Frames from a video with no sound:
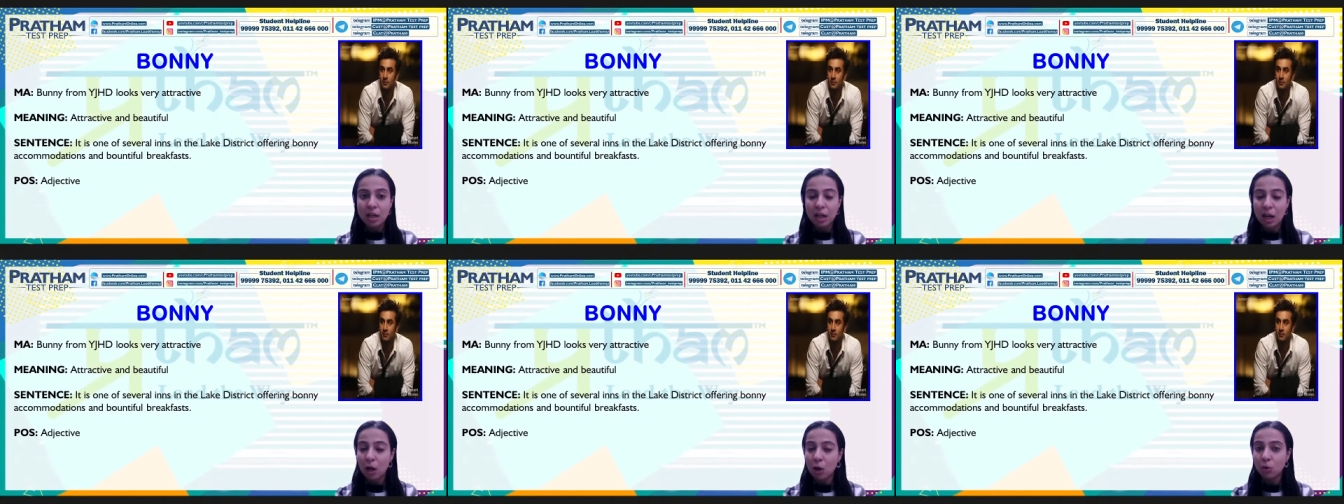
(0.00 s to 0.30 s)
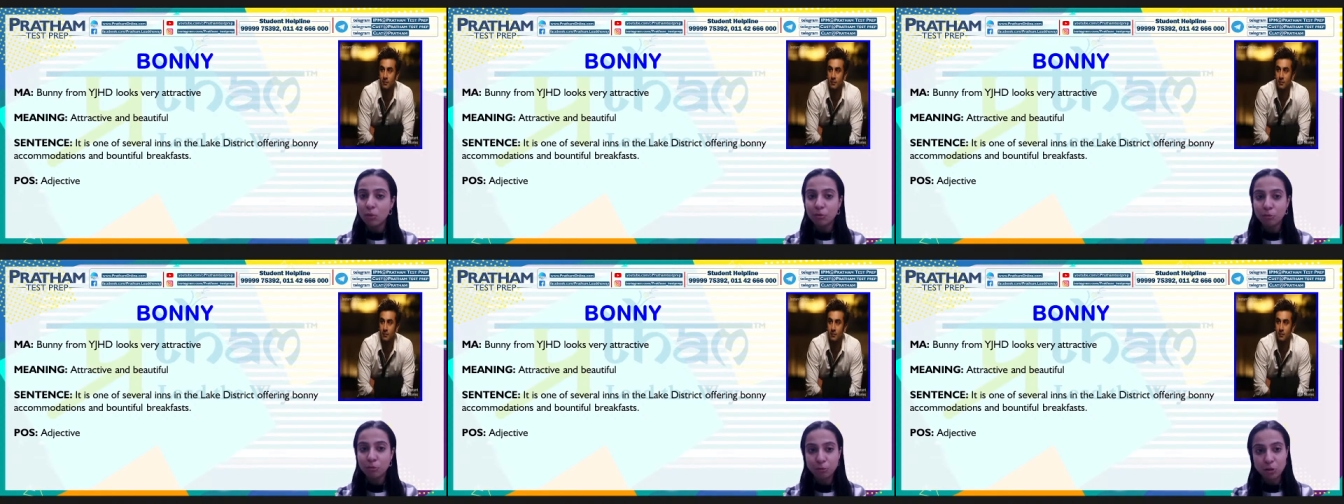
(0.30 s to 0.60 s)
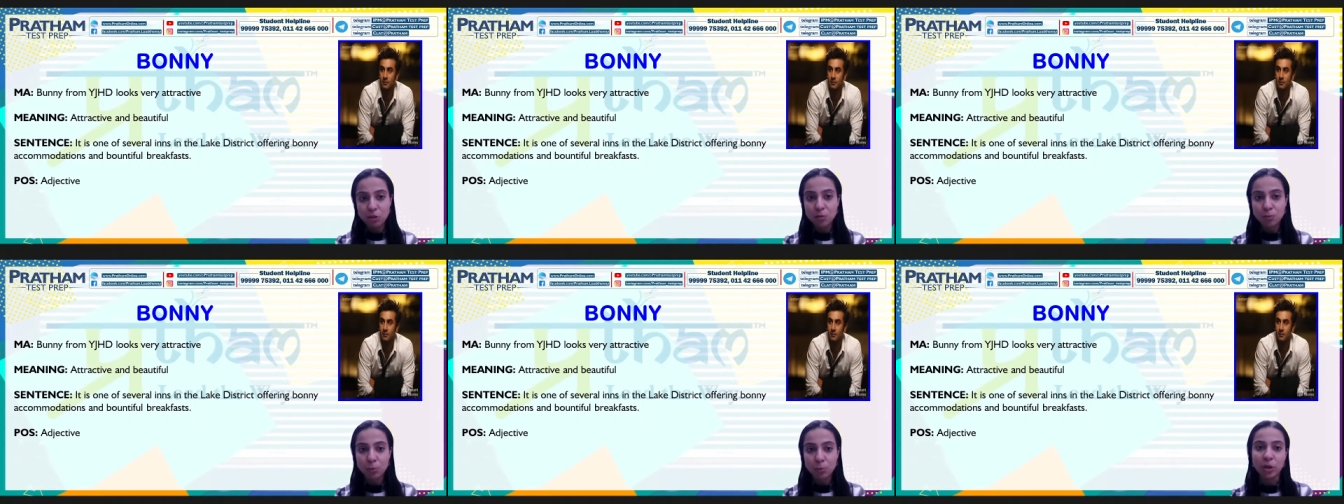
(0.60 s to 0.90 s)
Now,
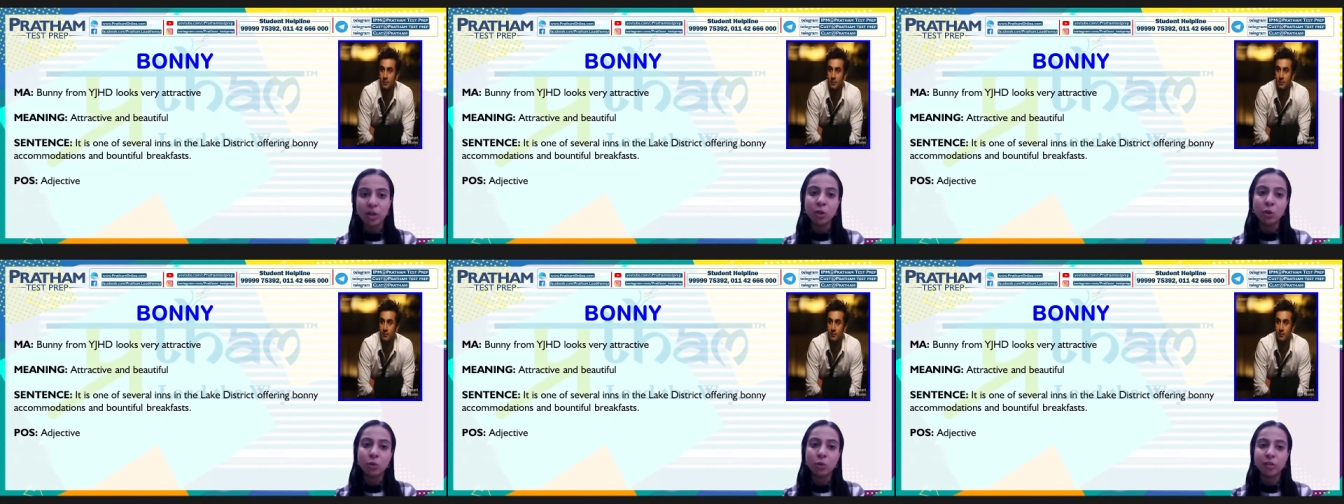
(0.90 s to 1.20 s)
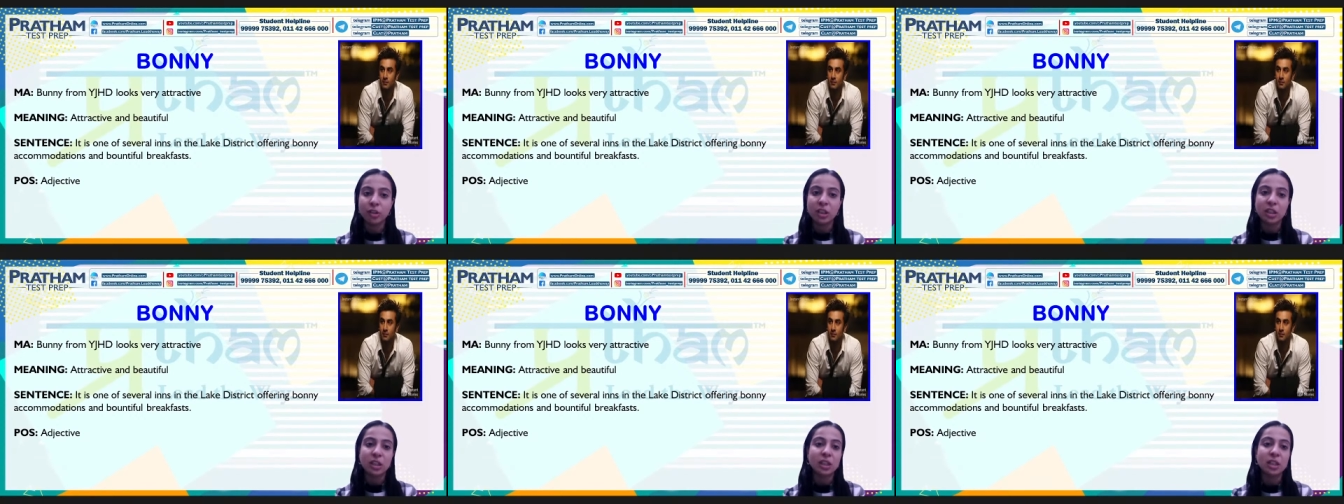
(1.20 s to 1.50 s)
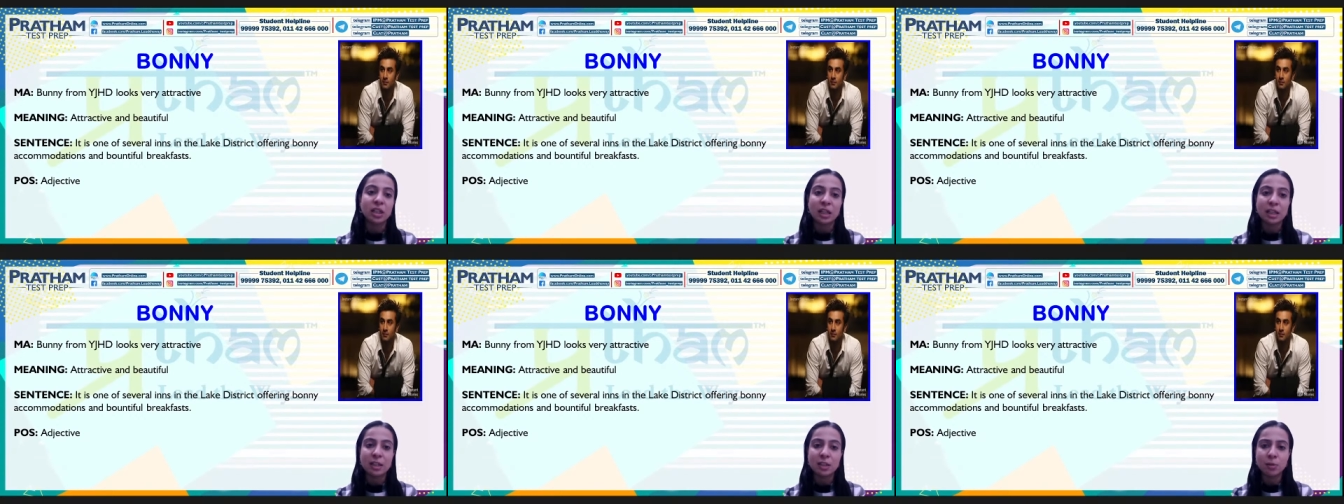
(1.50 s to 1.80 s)
first point over
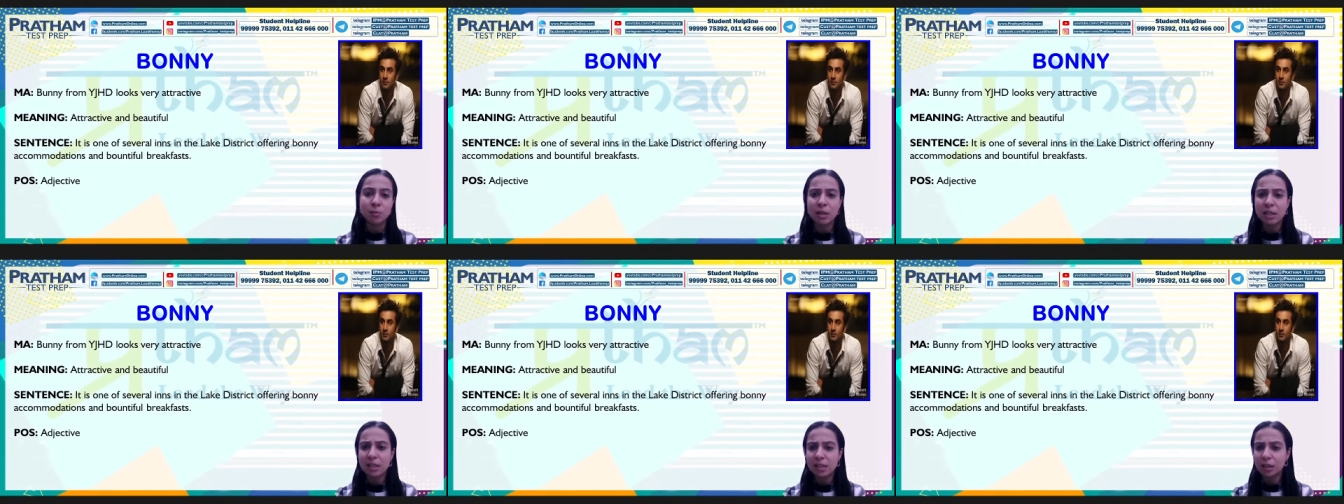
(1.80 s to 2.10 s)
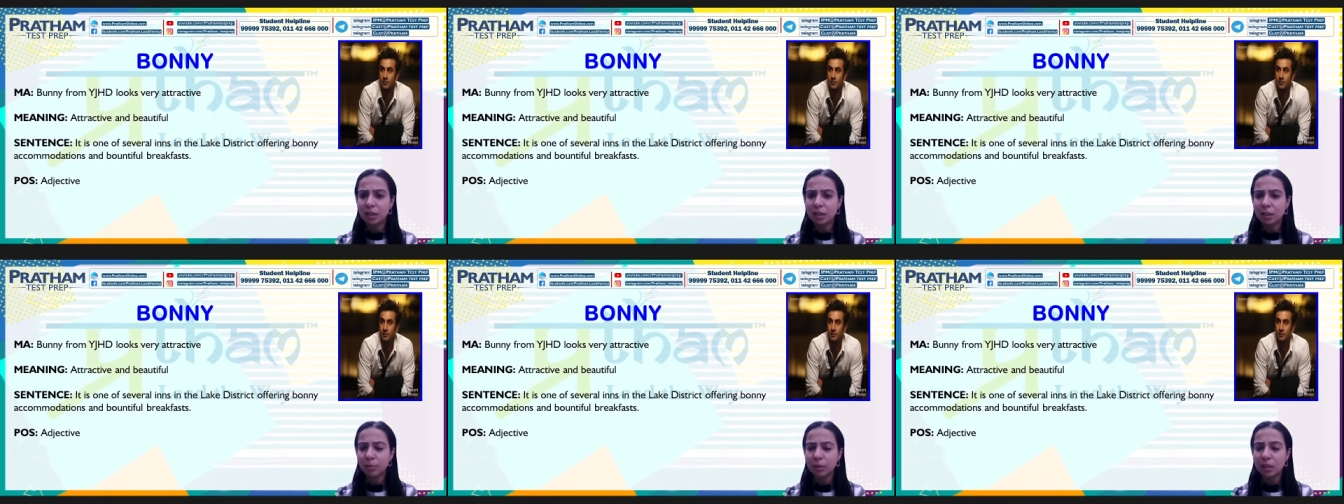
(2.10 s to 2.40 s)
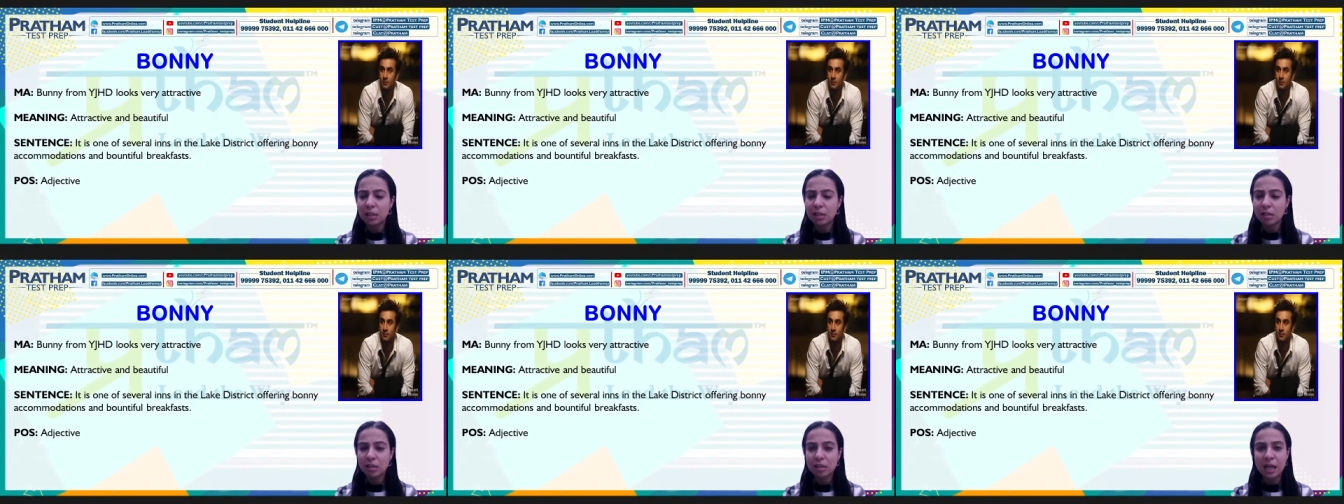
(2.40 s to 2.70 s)
here, inns basically
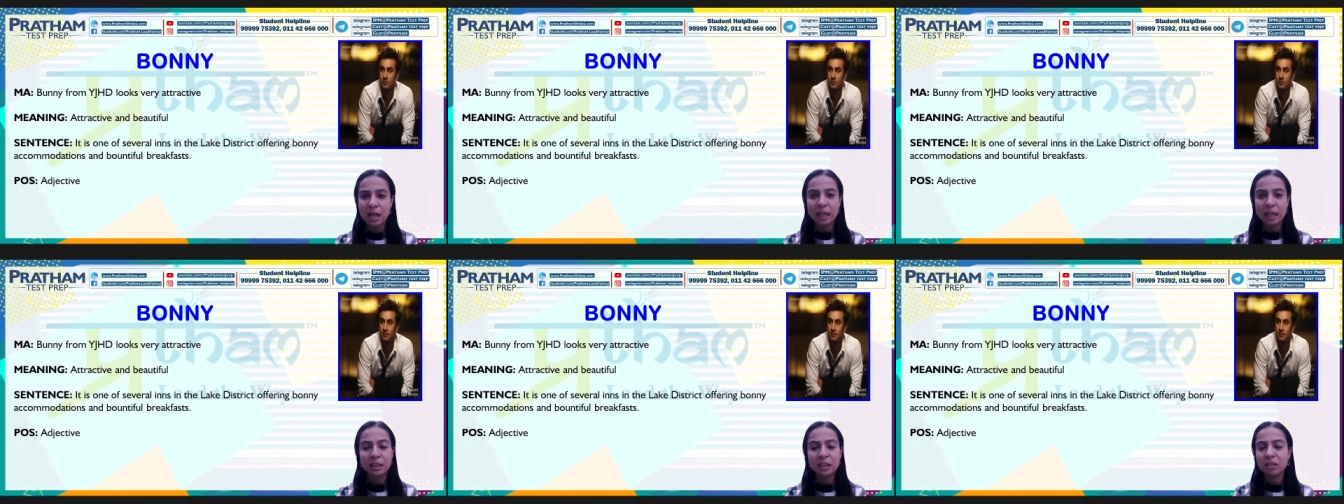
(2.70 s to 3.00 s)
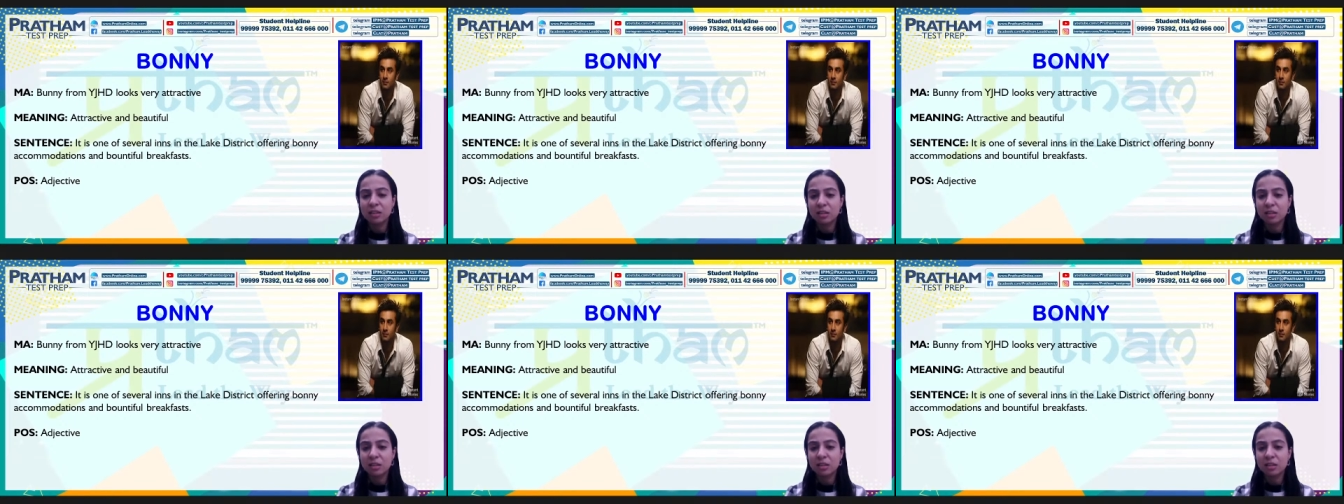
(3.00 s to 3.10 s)
means the tiny